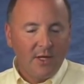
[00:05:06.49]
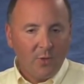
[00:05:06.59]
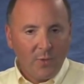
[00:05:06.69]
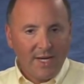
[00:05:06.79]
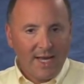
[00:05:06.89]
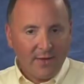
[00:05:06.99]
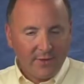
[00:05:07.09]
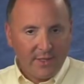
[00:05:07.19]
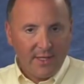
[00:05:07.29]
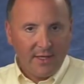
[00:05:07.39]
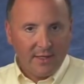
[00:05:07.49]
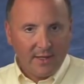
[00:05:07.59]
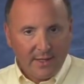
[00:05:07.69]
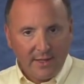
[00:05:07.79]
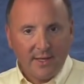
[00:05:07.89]
weed out the
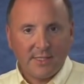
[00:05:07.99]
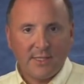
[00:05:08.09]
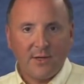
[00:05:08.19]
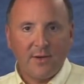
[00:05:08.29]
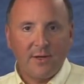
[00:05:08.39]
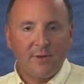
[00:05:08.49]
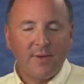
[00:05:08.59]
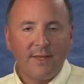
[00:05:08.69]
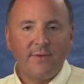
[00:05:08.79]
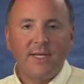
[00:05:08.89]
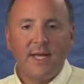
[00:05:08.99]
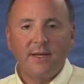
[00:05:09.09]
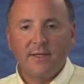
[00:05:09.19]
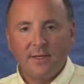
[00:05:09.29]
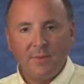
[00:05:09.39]
unnecessary, irrelevant
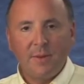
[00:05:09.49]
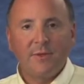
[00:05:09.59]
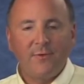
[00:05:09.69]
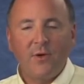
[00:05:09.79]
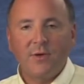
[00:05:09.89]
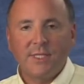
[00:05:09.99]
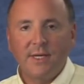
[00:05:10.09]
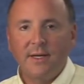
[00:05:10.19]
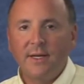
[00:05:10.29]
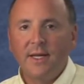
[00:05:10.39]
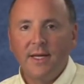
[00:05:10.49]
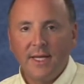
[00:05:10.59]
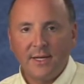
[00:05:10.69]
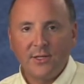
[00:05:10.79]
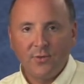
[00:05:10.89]
data to be able to focus in and
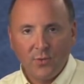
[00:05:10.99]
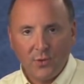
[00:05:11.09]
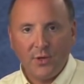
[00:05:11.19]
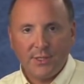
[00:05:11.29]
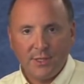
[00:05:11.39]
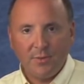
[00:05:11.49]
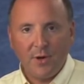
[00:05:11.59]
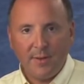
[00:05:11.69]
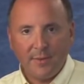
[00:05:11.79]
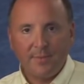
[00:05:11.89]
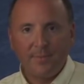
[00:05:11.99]
get to the root cause of the problem.